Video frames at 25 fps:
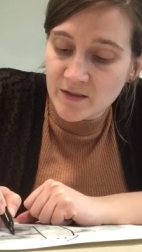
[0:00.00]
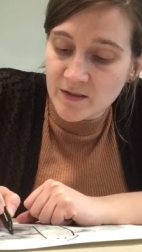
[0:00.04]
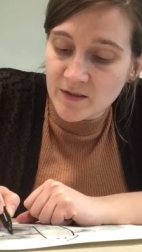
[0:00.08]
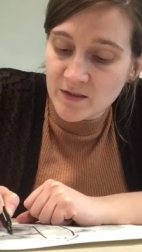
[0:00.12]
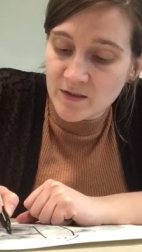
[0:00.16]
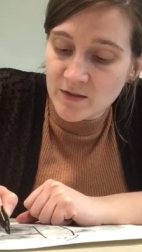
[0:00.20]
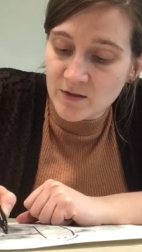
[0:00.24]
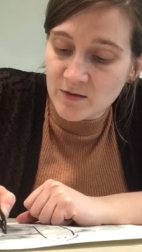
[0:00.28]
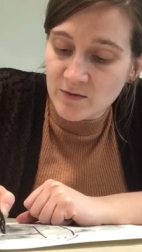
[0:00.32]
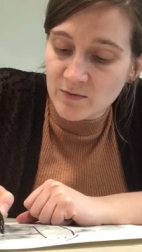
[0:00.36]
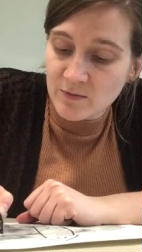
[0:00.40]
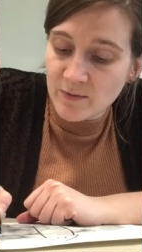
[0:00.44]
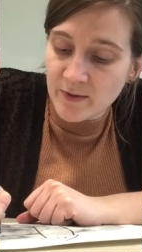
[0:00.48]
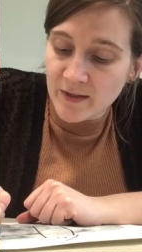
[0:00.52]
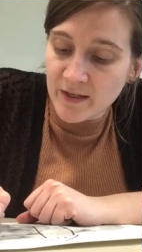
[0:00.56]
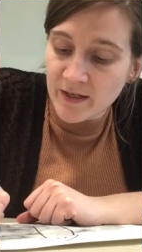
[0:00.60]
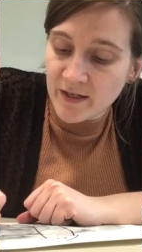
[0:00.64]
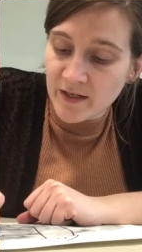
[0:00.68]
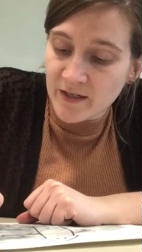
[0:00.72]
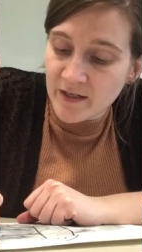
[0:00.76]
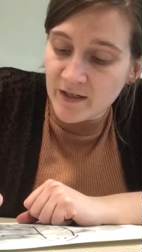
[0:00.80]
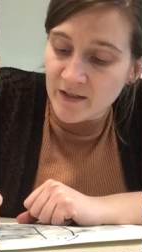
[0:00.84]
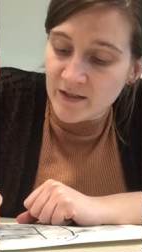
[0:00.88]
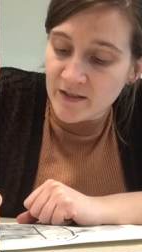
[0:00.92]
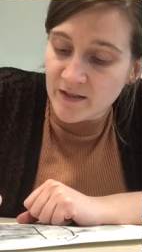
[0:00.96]
this is
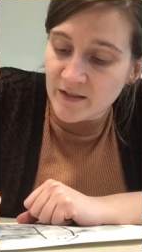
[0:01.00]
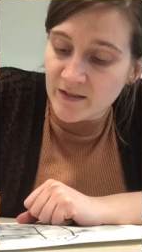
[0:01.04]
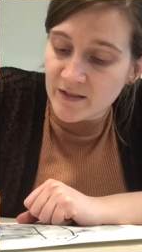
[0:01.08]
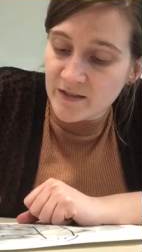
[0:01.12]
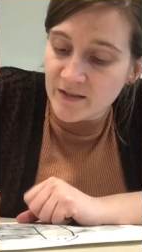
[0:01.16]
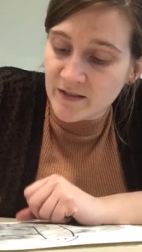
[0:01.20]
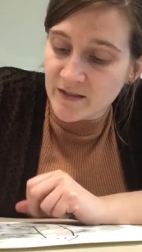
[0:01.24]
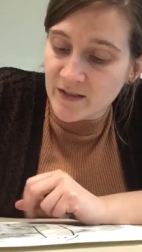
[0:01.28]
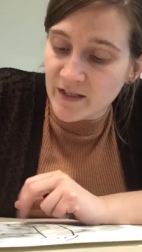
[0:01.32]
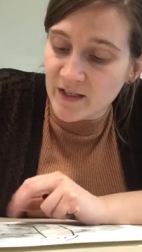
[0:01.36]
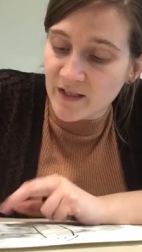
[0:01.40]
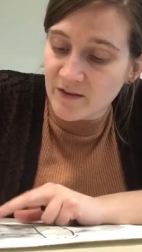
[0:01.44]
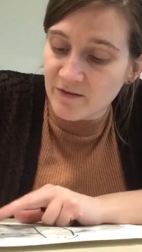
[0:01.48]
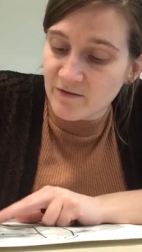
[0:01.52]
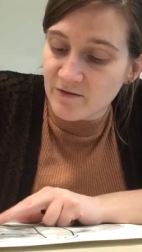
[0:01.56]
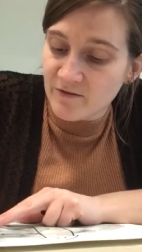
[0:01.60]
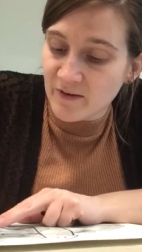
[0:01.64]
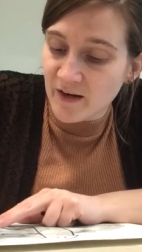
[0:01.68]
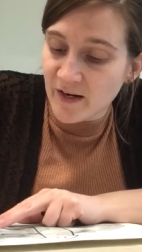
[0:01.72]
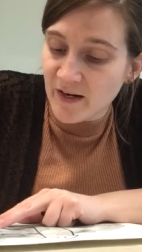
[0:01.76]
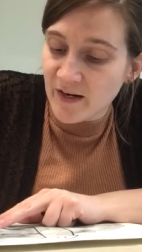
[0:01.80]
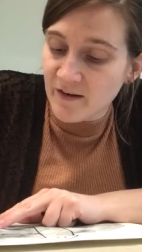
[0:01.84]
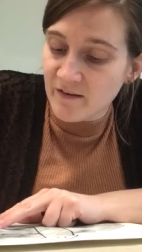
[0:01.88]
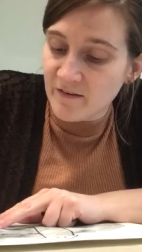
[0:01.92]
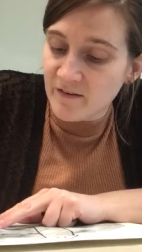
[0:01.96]
where like the
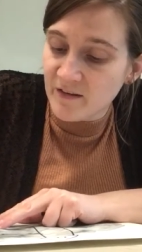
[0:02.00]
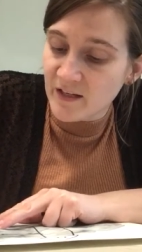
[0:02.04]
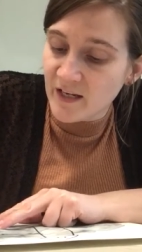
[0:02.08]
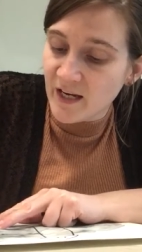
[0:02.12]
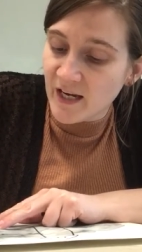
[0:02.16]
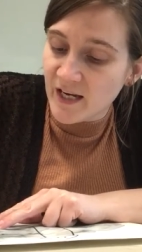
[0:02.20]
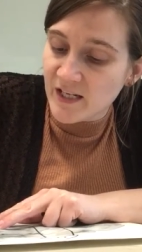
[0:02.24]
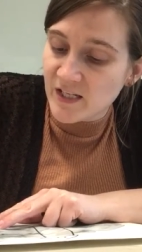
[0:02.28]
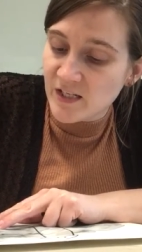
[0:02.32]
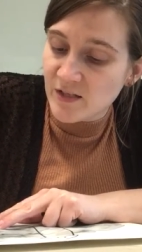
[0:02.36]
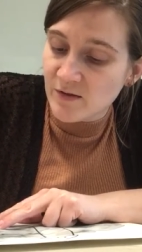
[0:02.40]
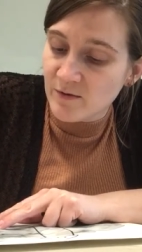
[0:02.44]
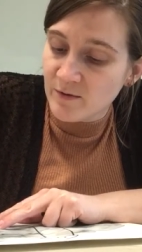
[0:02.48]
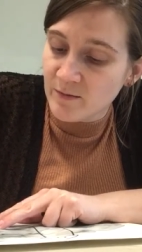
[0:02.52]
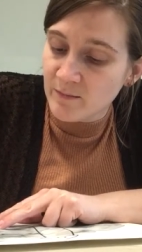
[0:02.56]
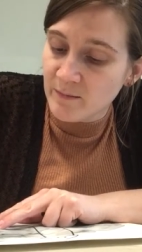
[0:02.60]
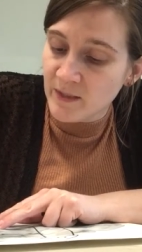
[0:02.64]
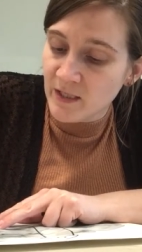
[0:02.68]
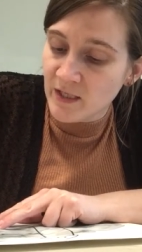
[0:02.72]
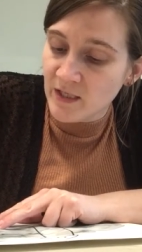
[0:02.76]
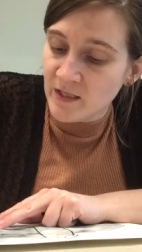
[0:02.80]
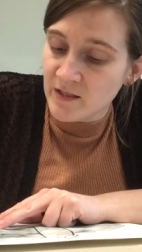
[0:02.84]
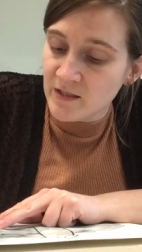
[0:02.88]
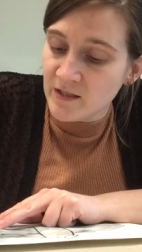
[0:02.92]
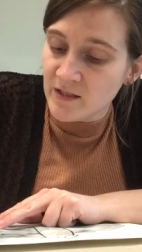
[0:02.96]
front of the castle would
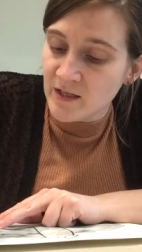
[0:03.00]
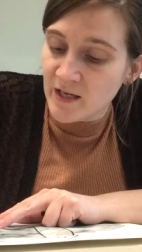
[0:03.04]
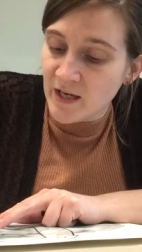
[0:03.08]
be.